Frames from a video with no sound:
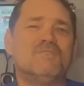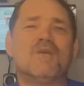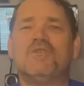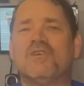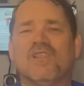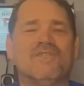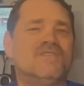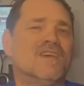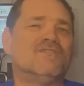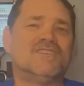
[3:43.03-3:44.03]
maybe you love
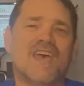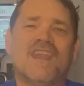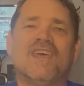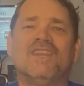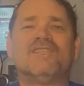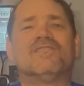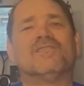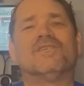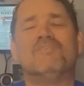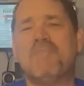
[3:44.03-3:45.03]
David Tennant
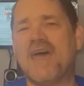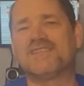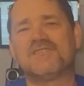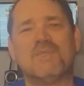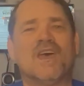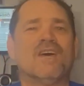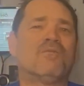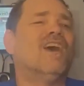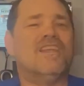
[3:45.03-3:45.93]
or Matt Smith,